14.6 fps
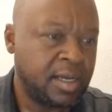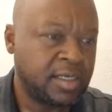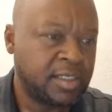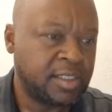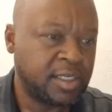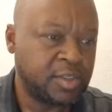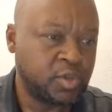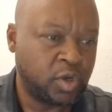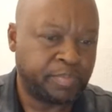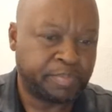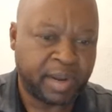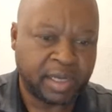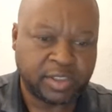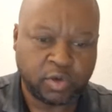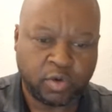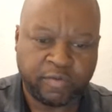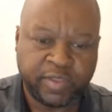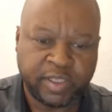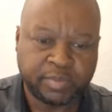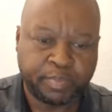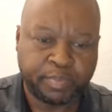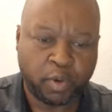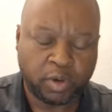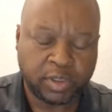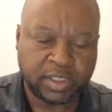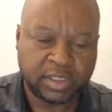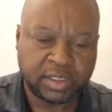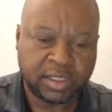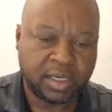She is not part of this
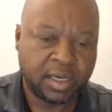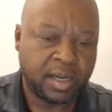plot.